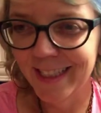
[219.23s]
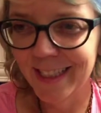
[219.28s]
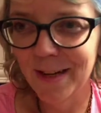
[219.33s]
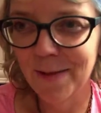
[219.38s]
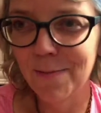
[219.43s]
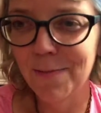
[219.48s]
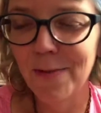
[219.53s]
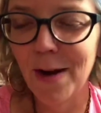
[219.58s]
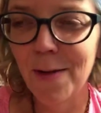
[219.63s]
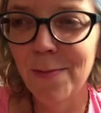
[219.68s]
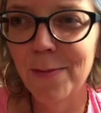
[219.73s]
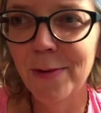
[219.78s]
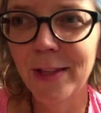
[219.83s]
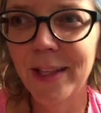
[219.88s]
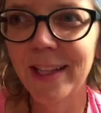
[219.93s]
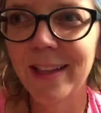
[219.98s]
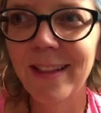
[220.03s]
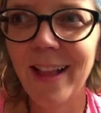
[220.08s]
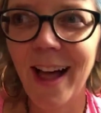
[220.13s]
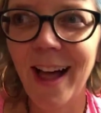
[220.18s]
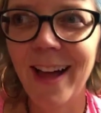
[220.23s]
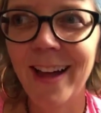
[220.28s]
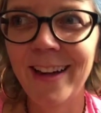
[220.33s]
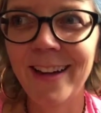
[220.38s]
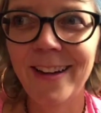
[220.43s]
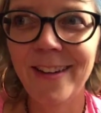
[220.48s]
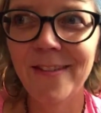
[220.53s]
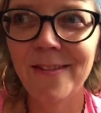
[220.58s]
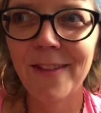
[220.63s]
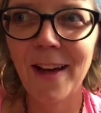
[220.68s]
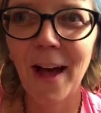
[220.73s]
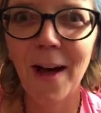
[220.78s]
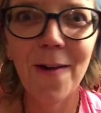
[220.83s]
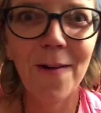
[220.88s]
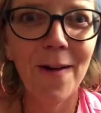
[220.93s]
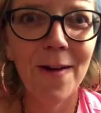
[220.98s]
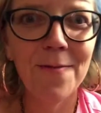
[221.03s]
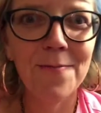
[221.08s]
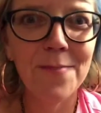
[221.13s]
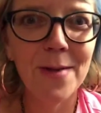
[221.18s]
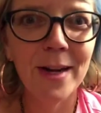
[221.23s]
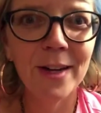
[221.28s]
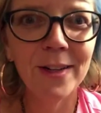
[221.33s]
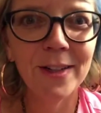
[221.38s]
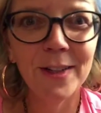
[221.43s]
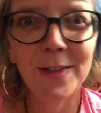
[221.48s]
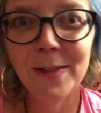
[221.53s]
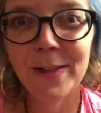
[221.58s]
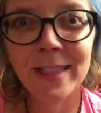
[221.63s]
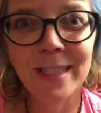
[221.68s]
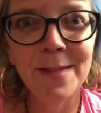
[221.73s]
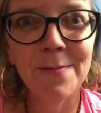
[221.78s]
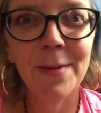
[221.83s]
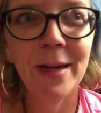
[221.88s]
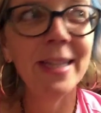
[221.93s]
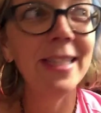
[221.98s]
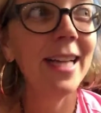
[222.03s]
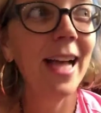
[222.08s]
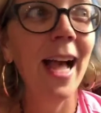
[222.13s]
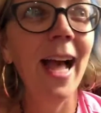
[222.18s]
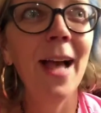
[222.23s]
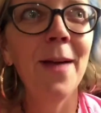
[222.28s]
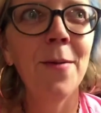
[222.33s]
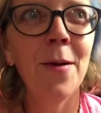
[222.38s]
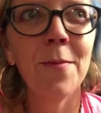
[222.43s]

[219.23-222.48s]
And I'm really glad of how I'm better using my time.